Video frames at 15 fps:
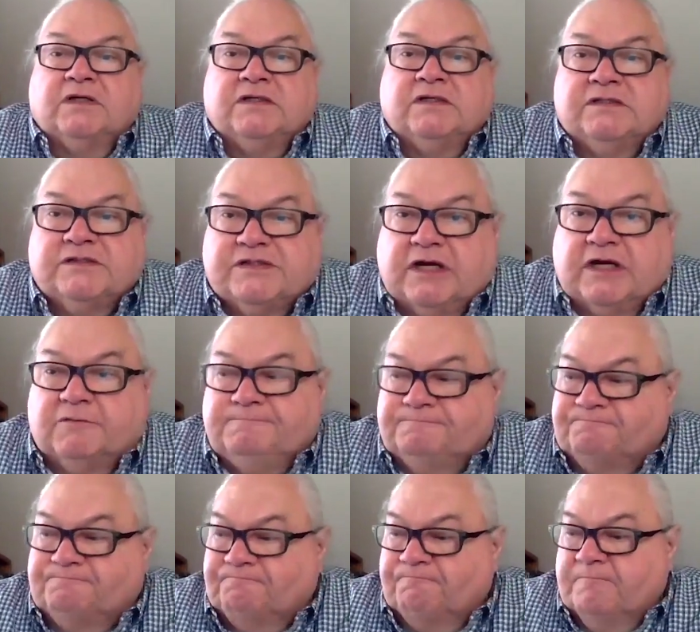So
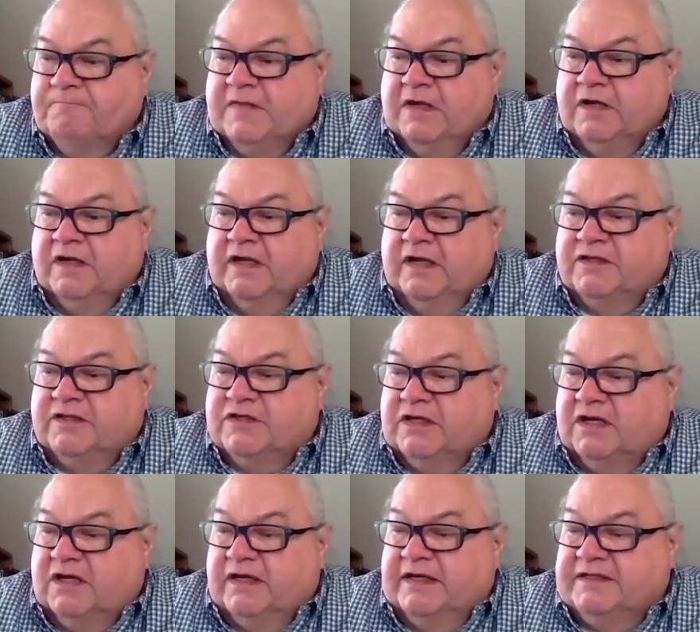it
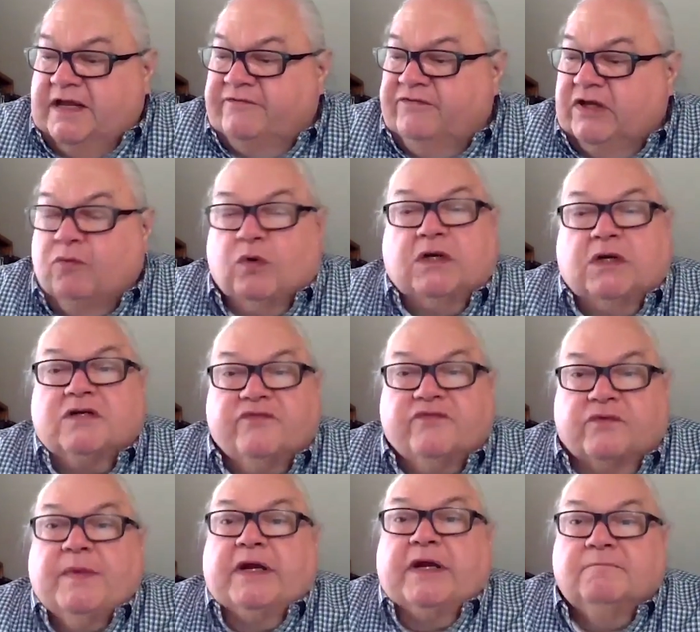definitely works
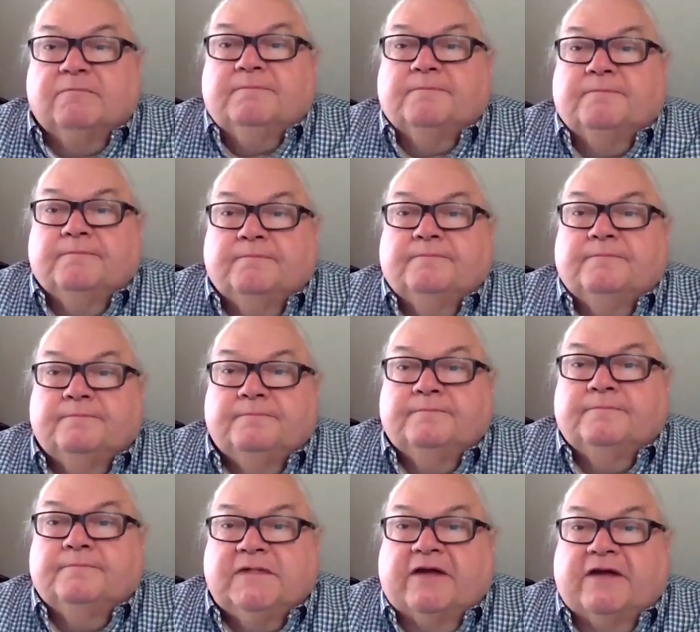for me. Definitely
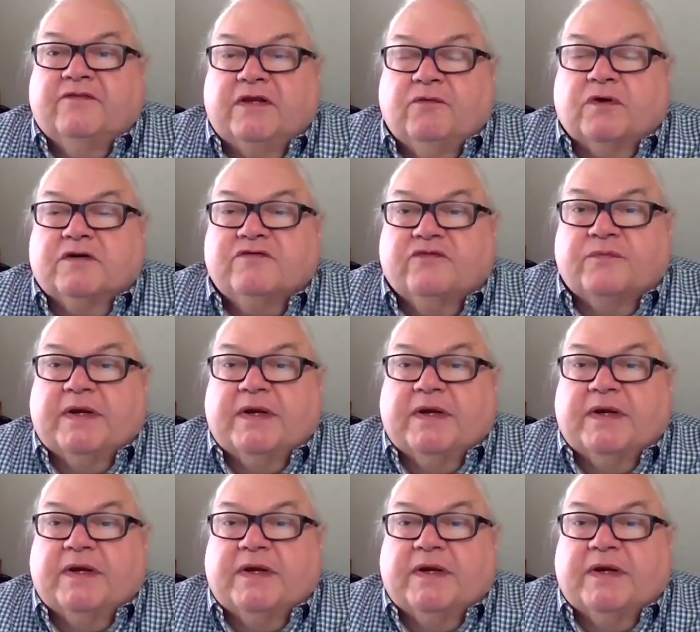works for me.